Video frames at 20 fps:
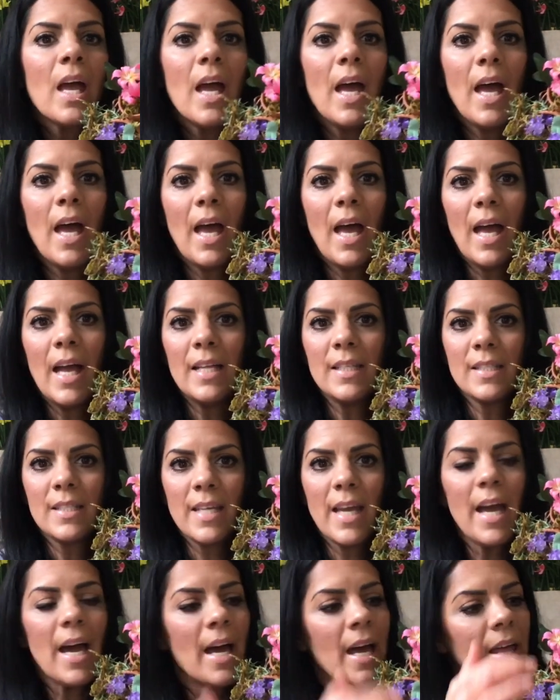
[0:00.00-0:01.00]
And
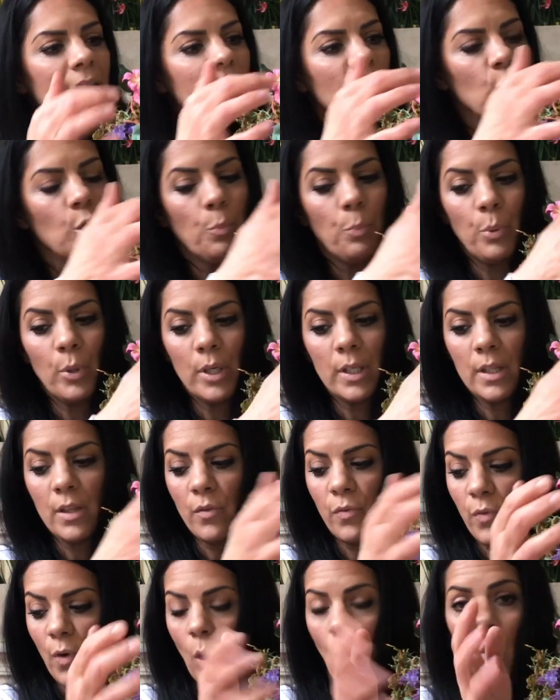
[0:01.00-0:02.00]
yeah, and then you put the
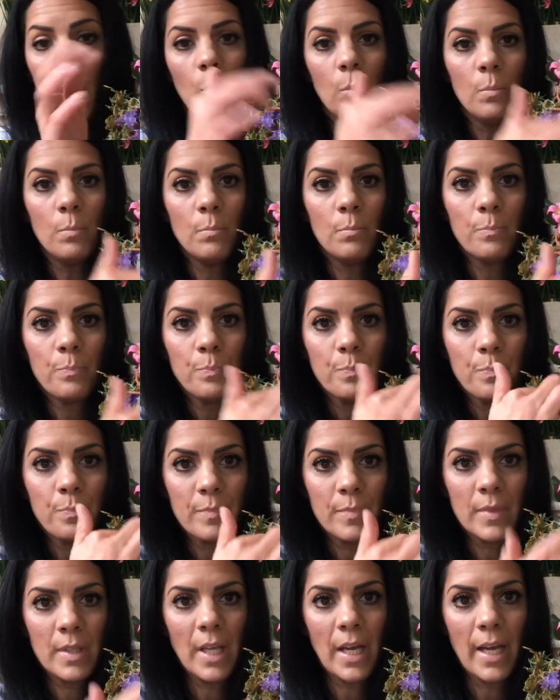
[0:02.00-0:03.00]
foam,
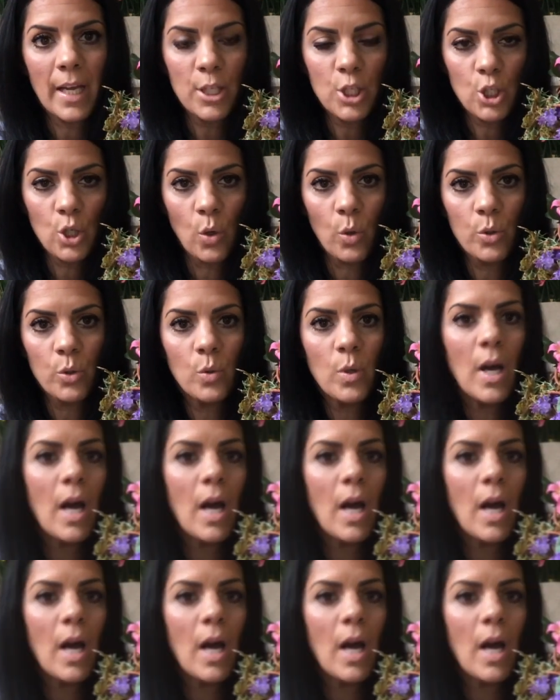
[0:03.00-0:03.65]
like I showed you